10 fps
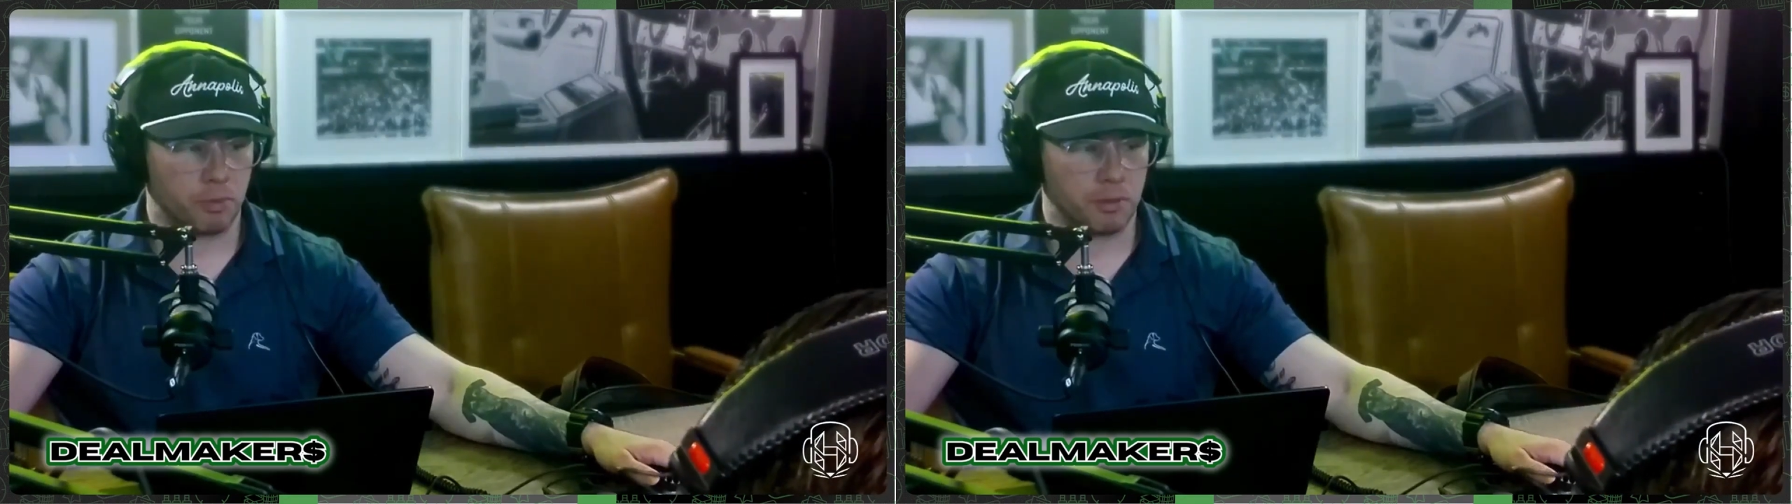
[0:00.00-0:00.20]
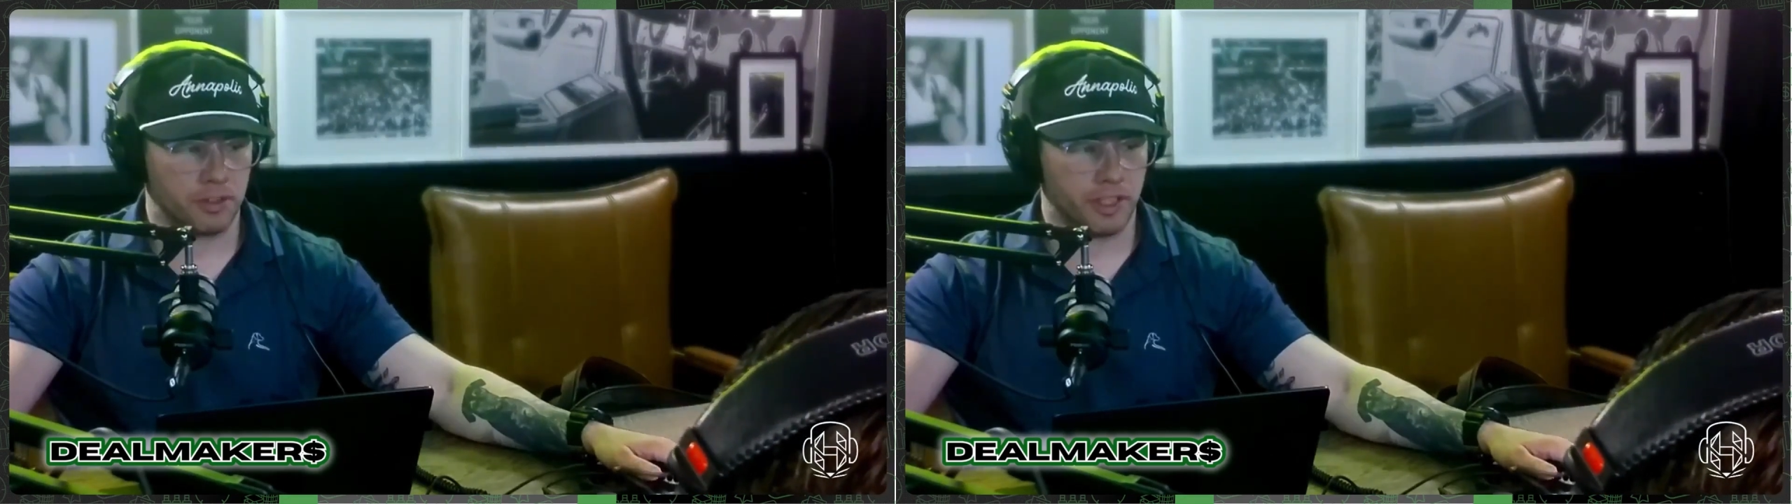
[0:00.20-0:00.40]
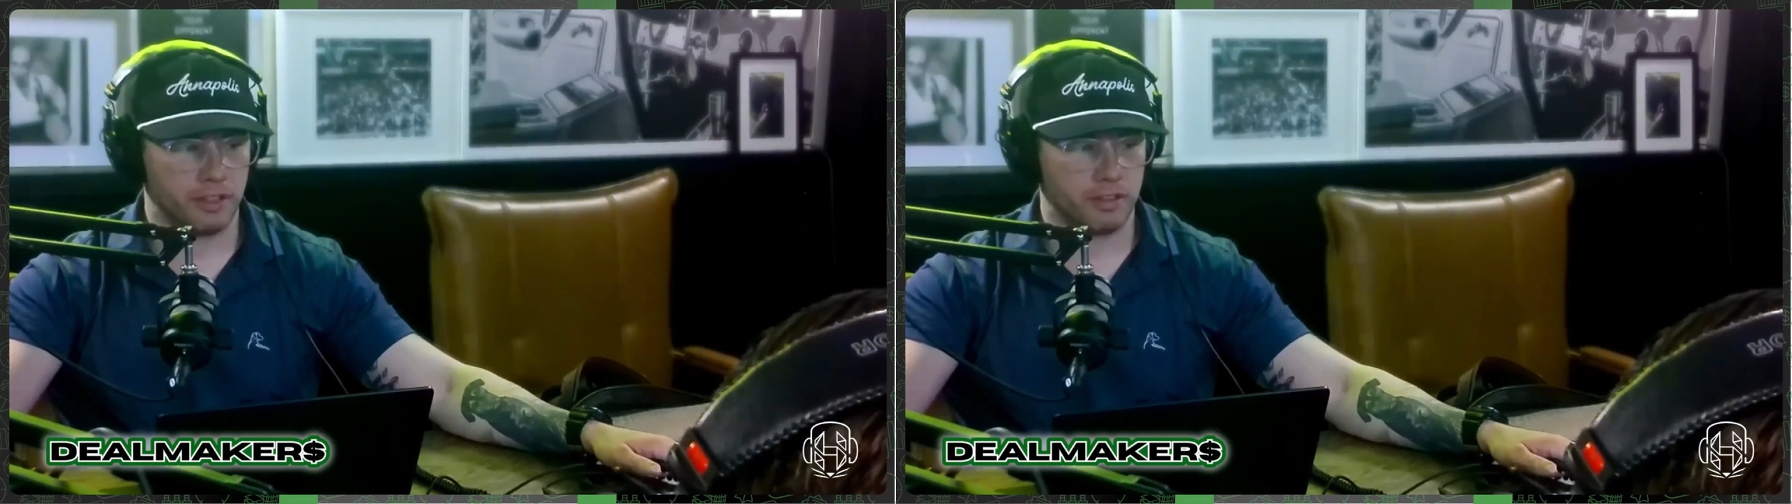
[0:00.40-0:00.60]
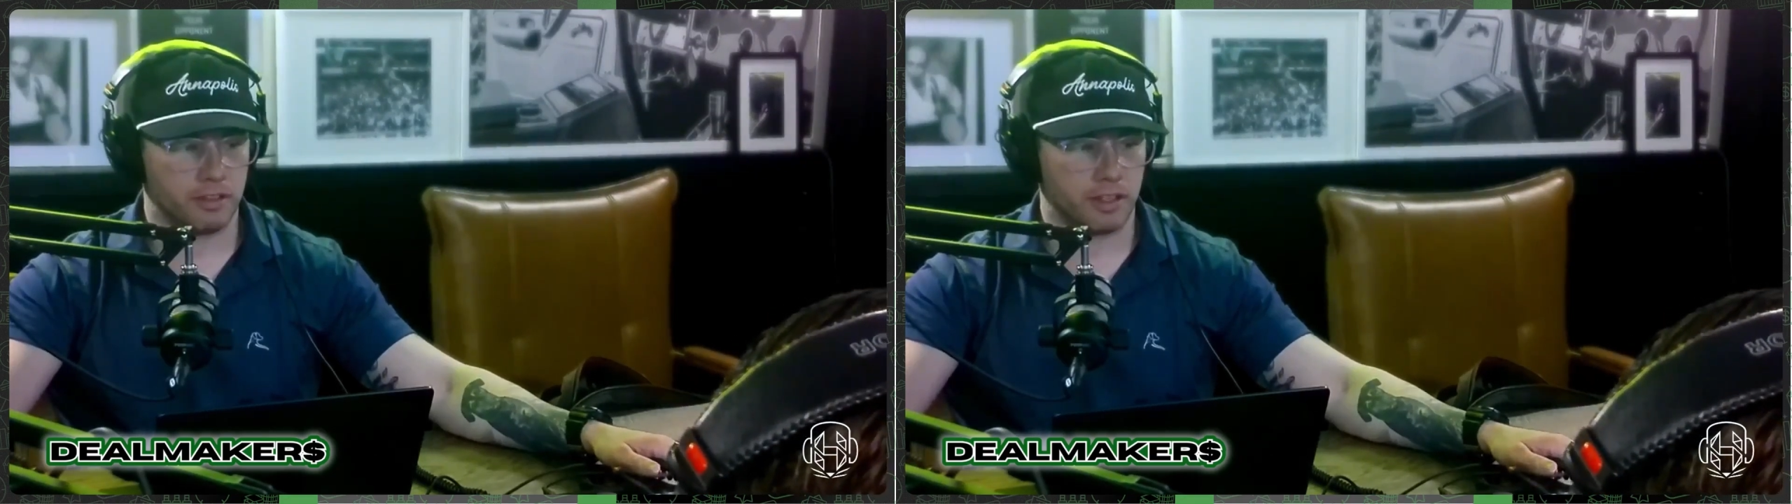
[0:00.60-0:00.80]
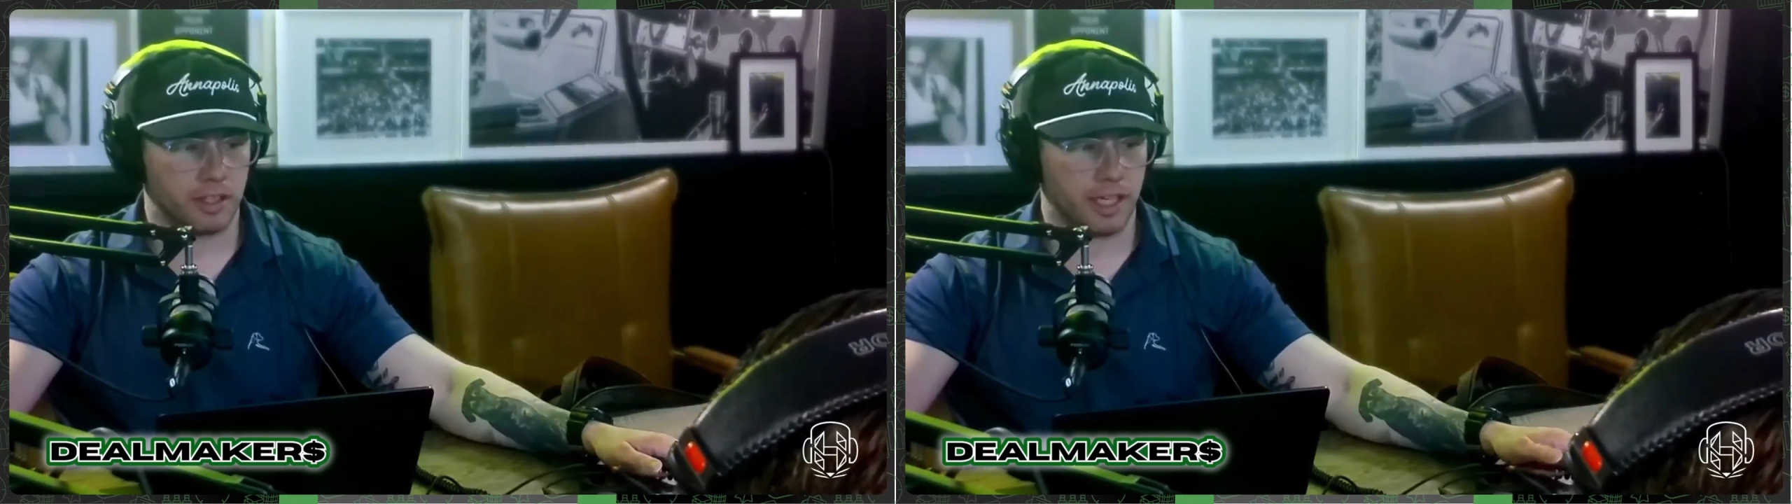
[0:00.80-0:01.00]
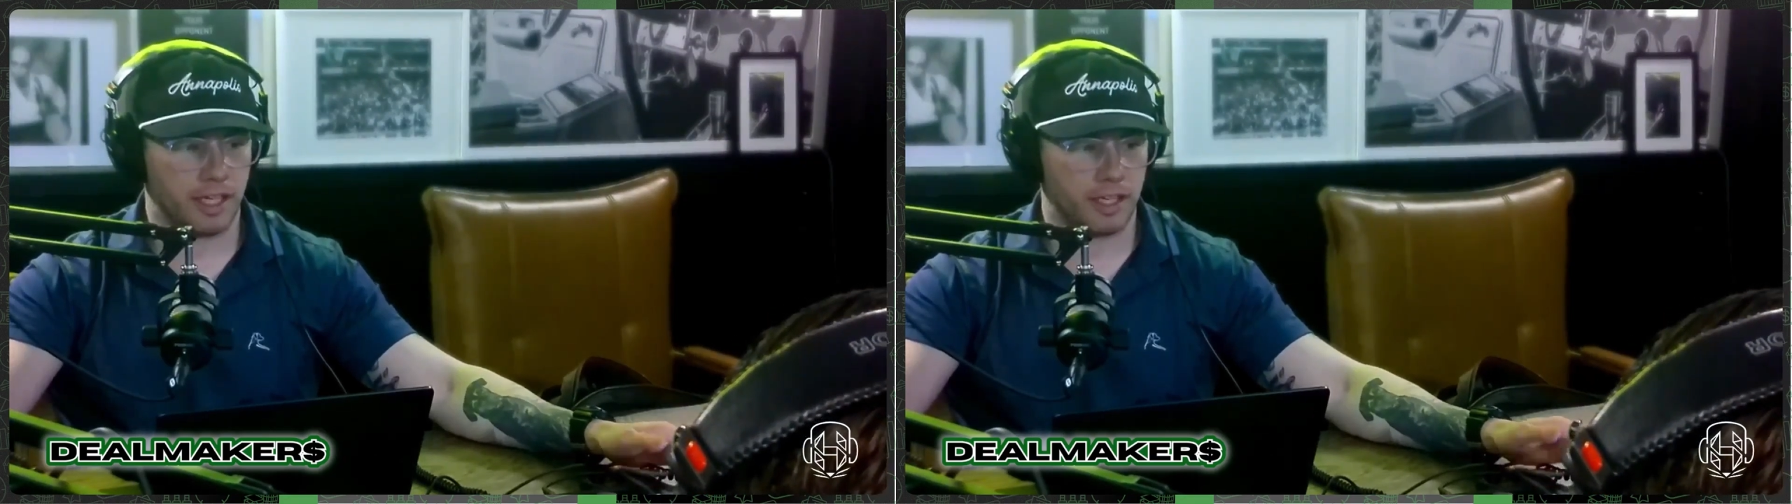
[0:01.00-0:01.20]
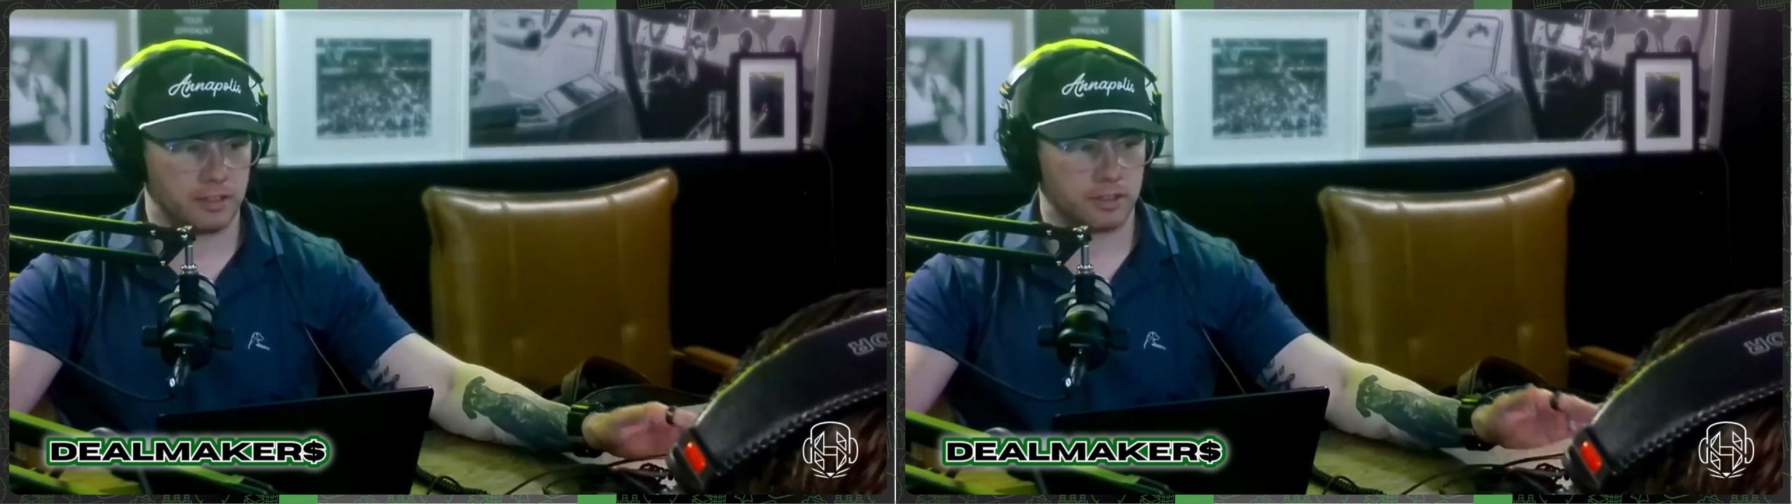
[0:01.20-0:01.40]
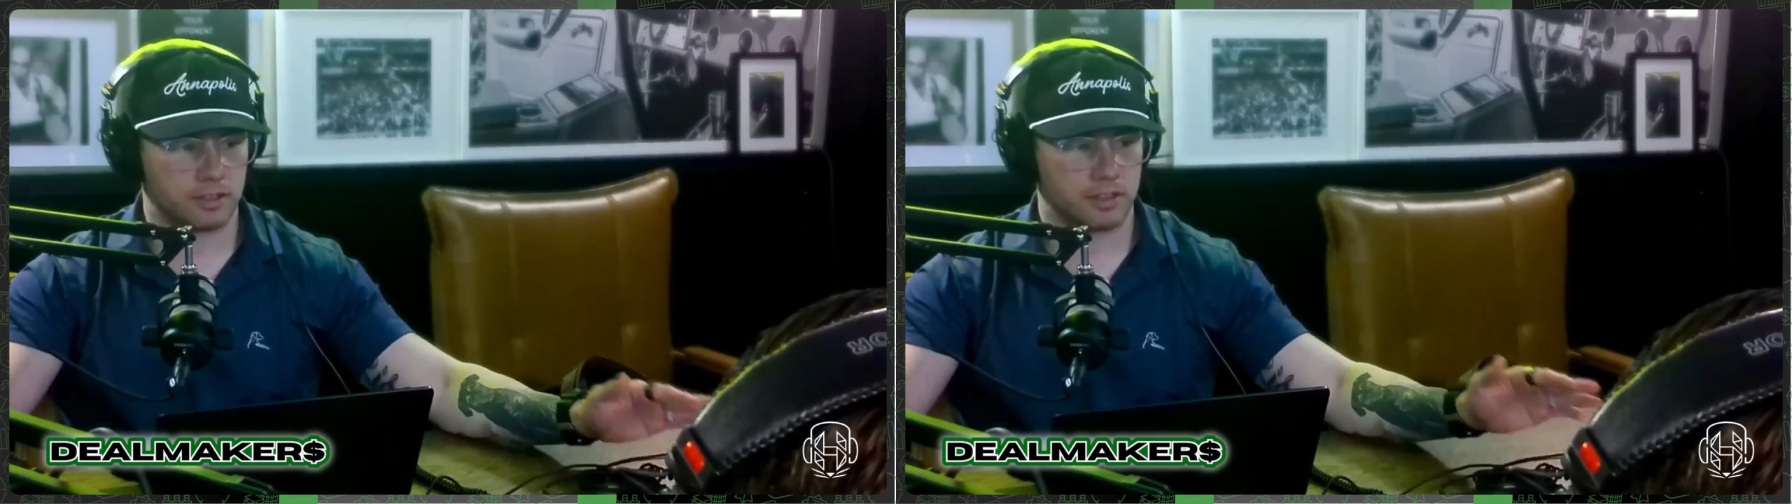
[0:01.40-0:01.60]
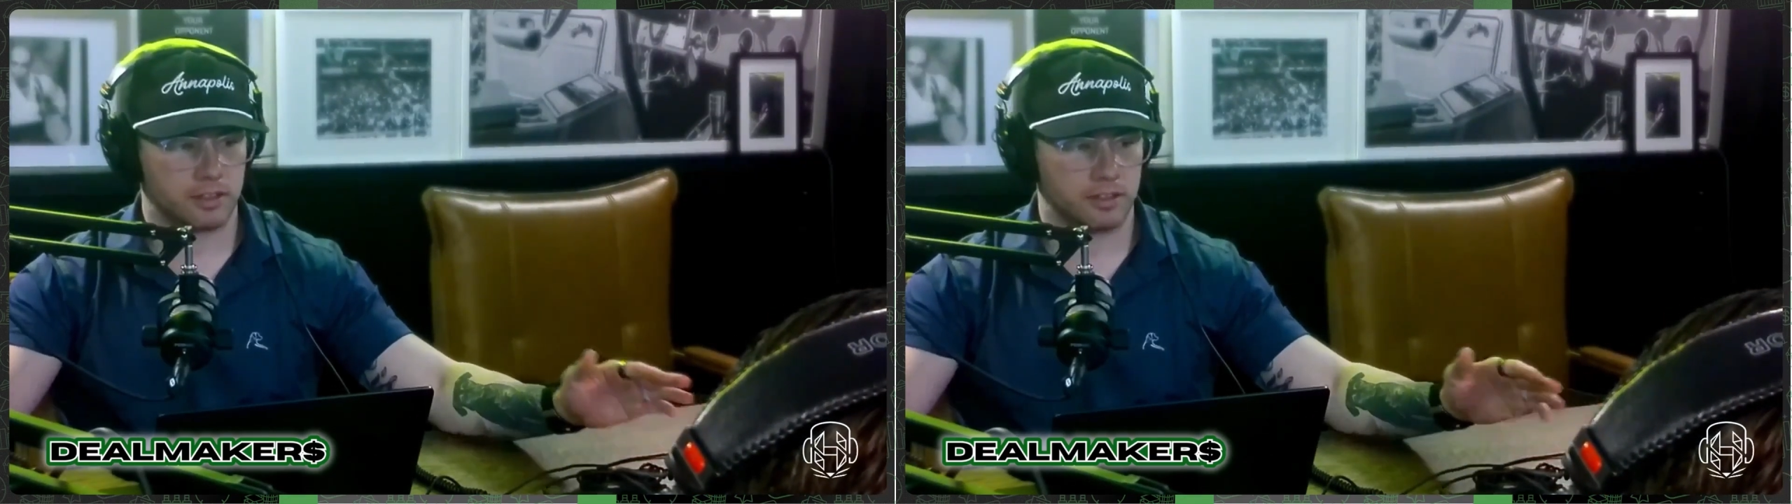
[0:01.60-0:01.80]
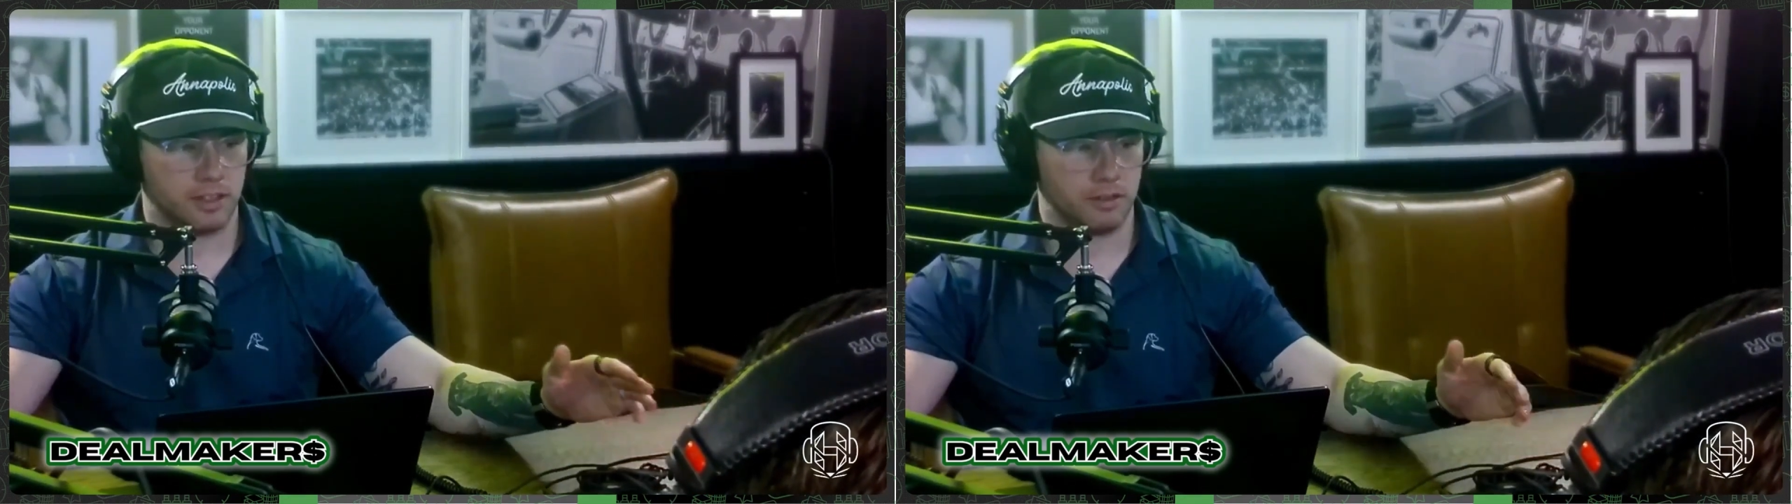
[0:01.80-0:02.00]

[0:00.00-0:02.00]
for people that ask,